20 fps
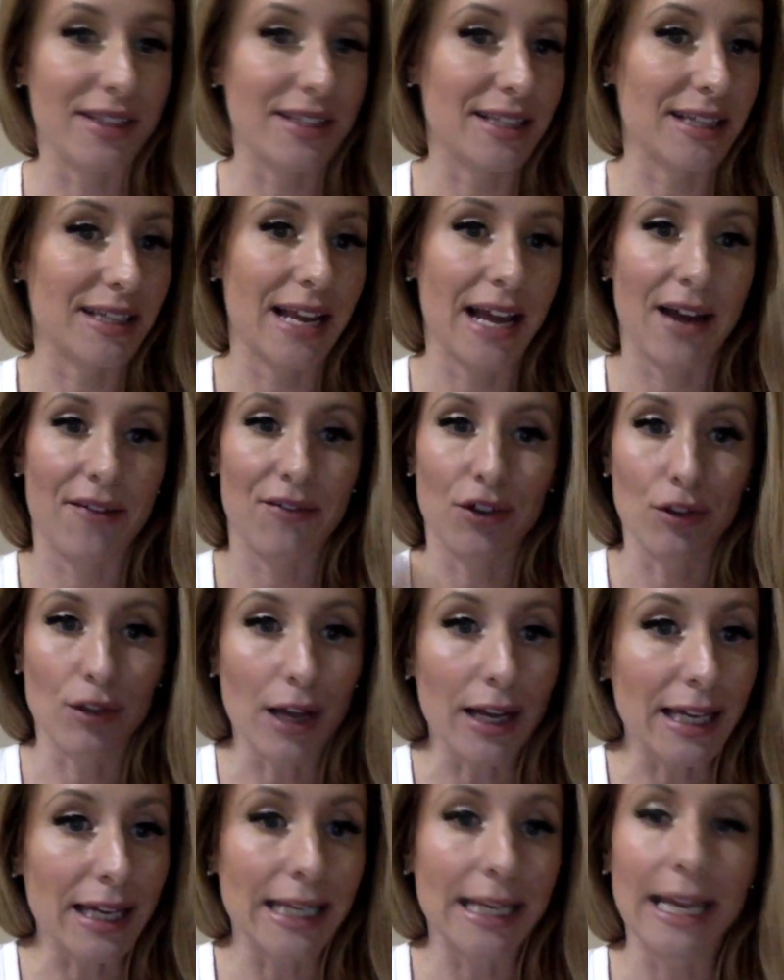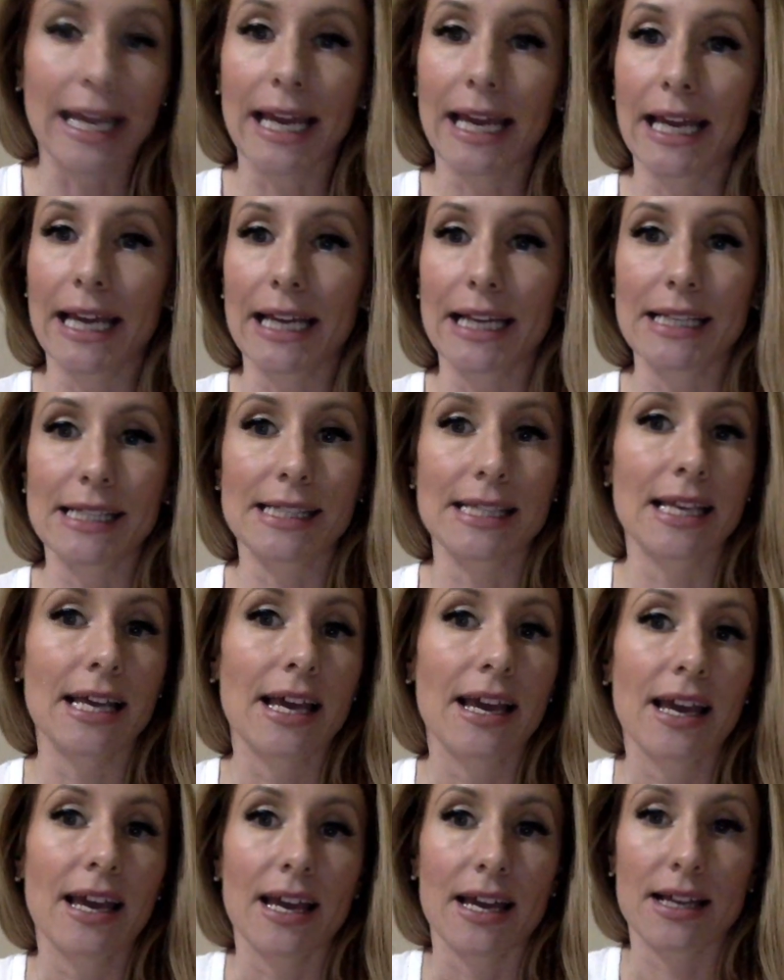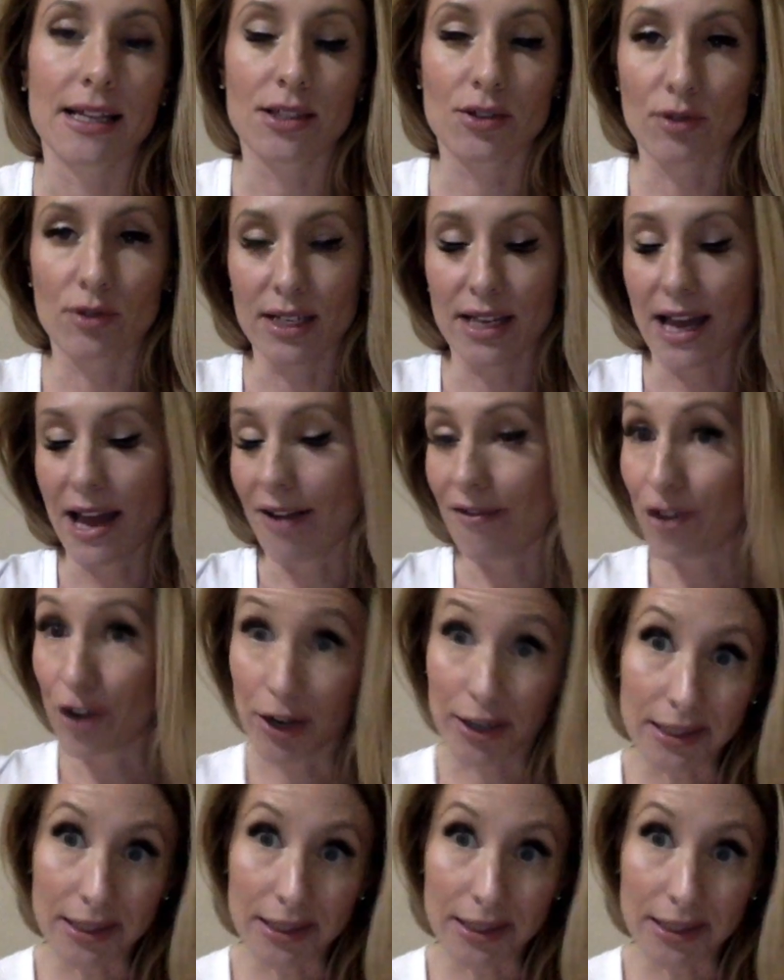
It's going to have your lucky days, it's going to have your